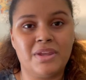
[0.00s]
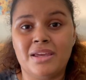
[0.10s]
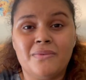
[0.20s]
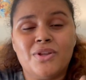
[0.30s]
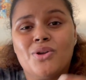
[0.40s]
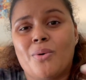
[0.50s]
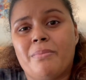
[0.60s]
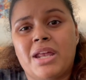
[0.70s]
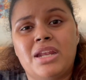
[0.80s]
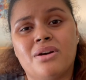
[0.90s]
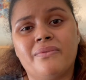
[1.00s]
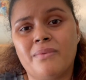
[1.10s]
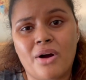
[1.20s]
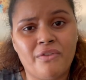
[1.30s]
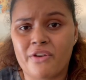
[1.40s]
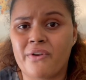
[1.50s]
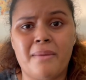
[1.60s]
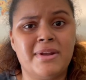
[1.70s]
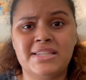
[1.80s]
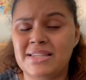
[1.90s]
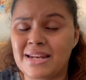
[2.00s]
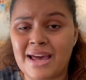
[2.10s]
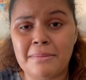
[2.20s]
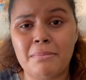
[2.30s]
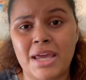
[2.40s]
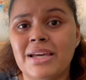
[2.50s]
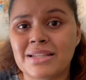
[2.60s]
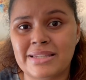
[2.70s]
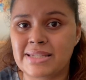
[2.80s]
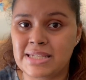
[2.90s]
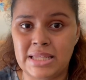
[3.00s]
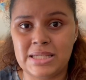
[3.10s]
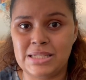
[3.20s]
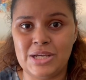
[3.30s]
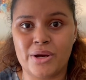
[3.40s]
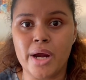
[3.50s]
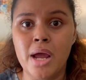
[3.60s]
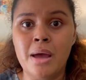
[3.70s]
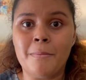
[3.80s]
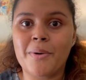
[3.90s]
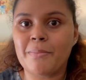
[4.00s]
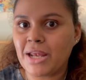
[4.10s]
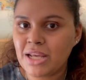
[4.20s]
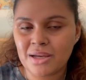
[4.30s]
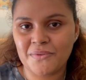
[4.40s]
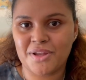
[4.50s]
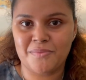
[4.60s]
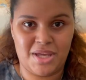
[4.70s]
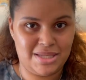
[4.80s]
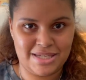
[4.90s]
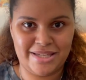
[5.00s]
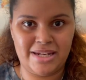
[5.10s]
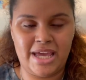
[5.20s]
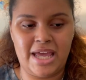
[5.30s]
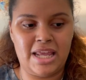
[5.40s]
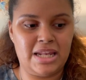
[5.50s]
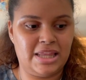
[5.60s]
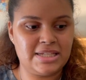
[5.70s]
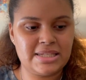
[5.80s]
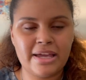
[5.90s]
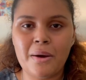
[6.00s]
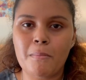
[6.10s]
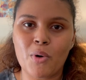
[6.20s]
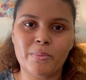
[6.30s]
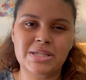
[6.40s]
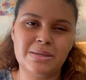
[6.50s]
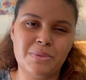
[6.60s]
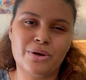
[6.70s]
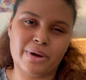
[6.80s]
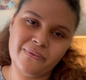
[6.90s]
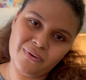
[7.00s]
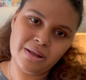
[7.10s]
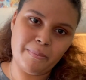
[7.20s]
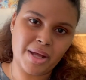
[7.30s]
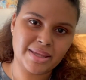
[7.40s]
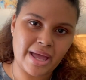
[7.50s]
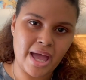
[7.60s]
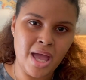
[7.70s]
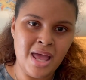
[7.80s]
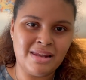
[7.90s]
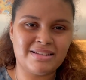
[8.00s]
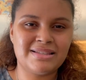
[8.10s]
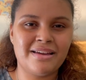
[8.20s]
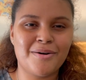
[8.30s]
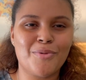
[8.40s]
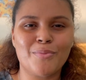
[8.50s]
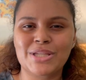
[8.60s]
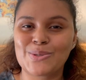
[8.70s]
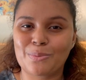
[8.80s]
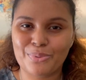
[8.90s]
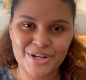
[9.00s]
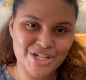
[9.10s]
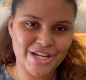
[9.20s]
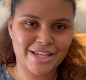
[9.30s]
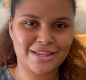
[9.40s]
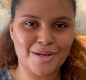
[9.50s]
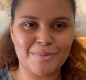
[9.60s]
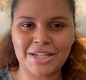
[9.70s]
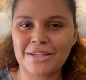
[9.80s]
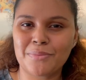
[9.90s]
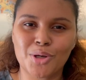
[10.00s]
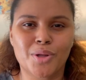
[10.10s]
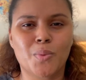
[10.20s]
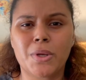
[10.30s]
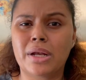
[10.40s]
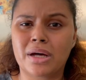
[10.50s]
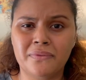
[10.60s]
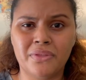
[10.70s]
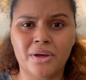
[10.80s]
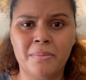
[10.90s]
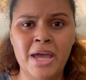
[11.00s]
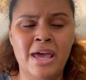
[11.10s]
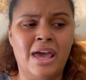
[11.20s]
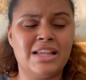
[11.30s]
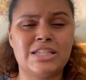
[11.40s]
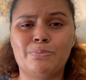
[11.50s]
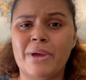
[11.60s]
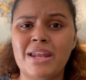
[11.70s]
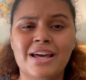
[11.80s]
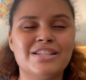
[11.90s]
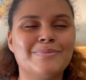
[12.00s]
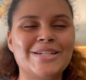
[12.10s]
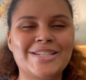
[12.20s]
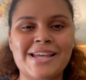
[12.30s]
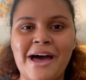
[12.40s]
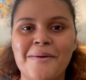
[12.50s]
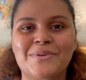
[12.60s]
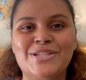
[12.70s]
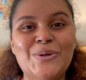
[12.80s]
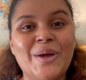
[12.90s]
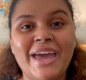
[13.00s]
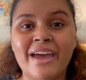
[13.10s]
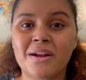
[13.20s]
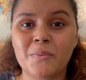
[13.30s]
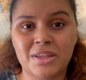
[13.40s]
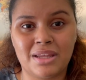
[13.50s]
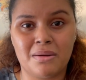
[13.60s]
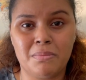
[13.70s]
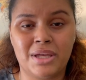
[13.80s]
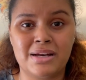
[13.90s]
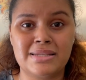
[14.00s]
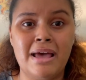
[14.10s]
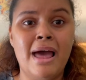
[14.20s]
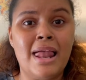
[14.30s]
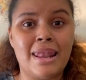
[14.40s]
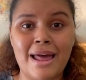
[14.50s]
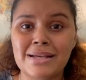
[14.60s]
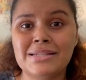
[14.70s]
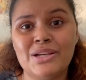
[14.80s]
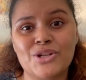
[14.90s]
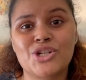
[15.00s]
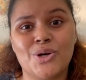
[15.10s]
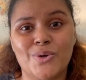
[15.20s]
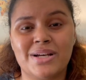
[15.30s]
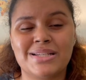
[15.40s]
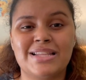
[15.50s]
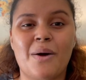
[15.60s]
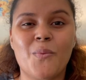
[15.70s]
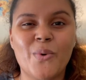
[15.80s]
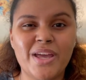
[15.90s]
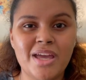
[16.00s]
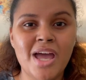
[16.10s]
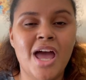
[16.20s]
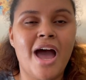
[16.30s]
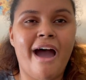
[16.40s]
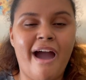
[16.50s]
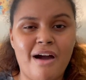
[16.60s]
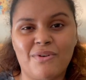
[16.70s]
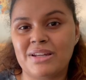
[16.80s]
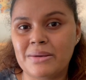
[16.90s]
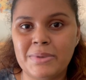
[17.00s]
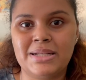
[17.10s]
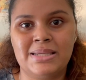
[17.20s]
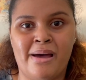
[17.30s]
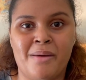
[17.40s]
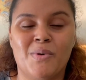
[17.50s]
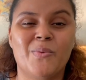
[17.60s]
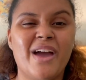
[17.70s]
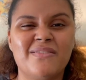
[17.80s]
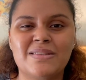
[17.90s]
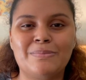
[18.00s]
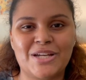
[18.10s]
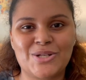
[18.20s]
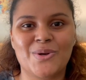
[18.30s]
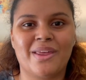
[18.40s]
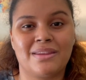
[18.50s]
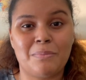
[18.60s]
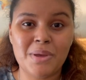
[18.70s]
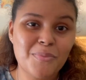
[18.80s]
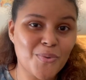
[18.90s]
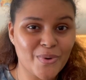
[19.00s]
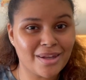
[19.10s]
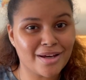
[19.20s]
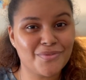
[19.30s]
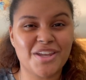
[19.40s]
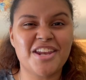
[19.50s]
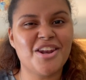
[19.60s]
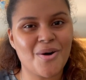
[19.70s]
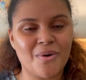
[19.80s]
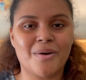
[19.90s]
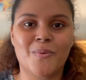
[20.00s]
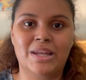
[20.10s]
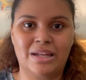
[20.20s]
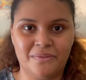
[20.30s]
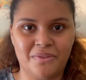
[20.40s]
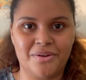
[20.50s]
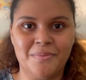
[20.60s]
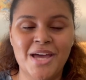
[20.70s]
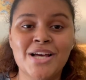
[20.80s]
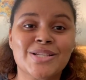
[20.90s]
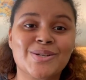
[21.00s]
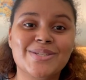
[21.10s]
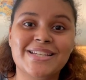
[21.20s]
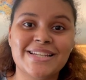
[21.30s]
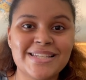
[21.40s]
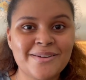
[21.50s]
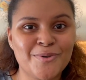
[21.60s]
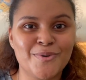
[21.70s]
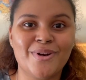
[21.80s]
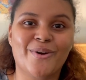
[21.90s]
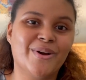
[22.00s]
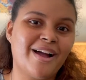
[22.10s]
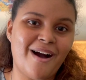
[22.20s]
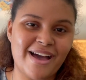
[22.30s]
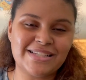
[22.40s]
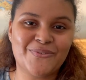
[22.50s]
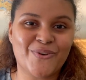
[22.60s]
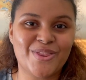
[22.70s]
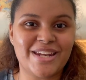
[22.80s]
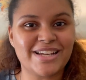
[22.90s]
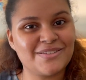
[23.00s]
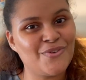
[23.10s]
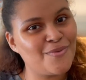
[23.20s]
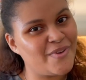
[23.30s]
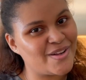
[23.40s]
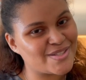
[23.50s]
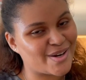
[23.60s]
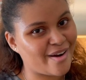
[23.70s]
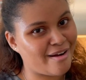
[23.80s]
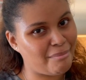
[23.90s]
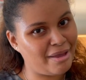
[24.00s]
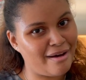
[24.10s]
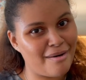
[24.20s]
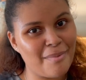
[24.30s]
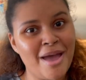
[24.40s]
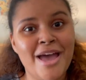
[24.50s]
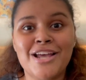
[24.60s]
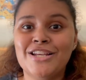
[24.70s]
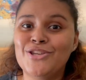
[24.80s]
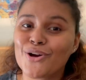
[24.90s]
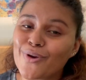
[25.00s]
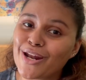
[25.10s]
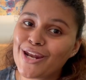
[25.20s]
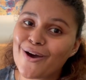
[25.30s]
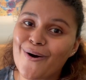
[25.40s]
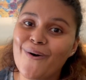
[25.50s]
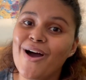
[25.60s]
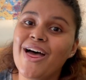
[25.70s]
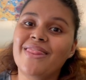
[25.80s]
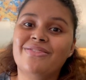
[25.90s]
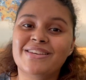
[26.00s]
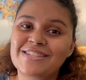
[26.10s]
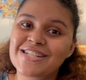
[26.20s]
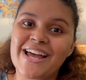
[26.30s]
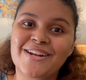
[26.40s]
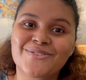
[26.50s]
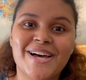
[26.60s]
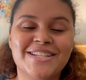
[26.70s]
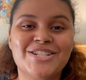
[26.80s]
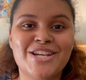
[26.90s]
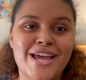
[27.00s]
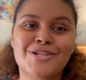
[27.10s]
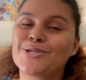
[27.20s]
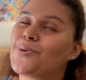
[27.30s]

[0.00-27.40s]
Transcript: even though many of our families did not make it to see this year, but many of them they did. And let's take a moment to be grateful about that. Let's take a moment to appreciate them, let them know that we love them, and spend as much time as you can with them, because last year showed us that we have a limited time, and we have to make sure that the people we love, they know that we love them. So stay tuned, guys, for the next few videos that are coming up. You already know this channel has changed to